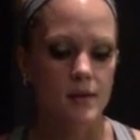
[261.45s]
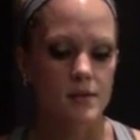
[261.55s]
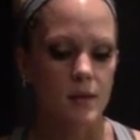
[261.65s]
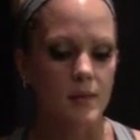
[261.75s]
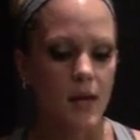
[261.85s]

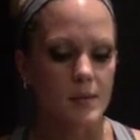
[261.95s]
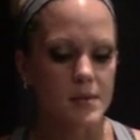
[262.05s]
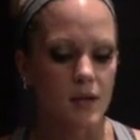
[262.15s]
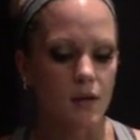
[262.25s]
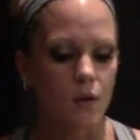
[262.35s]
Sometimes
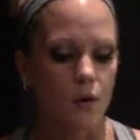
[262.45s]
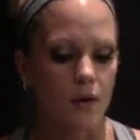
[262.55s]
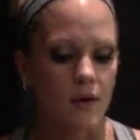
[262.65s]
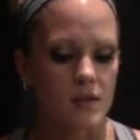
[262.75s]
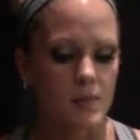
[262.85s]
the
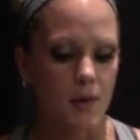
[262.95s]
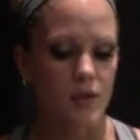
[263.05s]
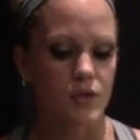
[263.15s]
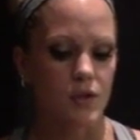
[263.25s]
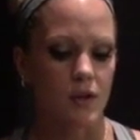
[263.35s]
caloric
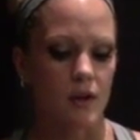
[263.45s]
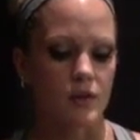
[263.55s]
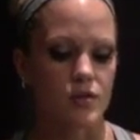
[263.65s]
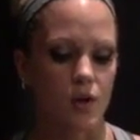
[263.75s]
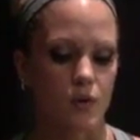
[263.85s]
expenditure that
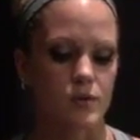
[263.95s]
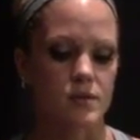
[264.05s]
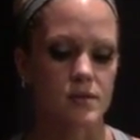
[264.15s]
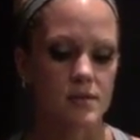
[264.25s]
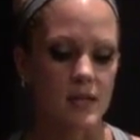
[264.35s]
it shows
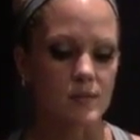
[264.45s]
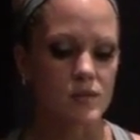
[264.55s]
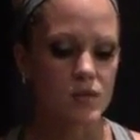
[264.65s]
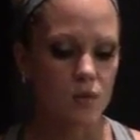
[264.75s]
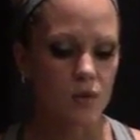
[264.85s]

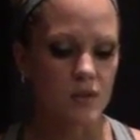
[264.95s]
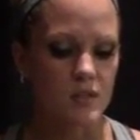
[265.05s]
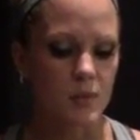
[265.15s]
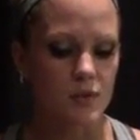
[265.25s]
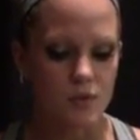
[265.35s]
seems too good
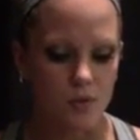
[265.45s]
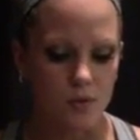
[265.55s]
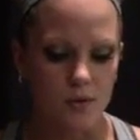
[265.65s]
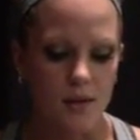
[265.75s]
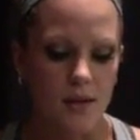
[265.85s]
to be
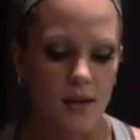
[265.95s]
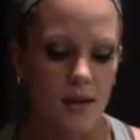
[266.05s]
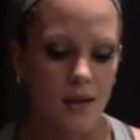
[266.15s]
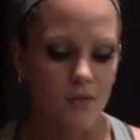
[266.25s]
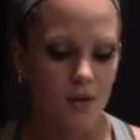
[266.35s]
true
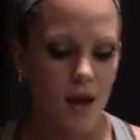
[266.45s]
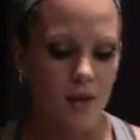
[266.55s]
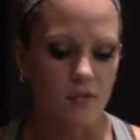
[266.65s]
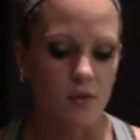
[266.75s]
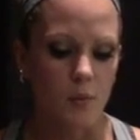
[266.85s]
even
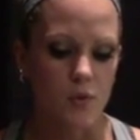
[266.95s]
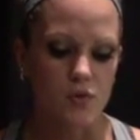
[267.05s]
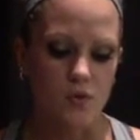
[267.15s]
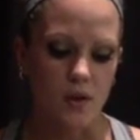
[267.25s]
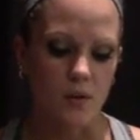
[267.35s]
after the
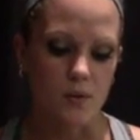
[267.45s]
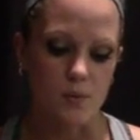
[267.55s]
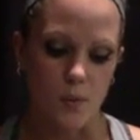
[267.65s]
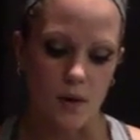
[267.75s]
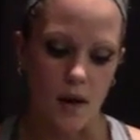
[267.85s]
most
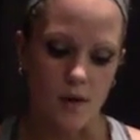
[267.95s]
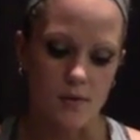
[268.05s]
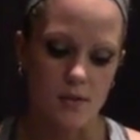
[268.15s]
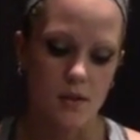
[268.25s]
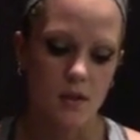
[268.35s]
strenuous
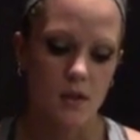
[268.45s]
workouts.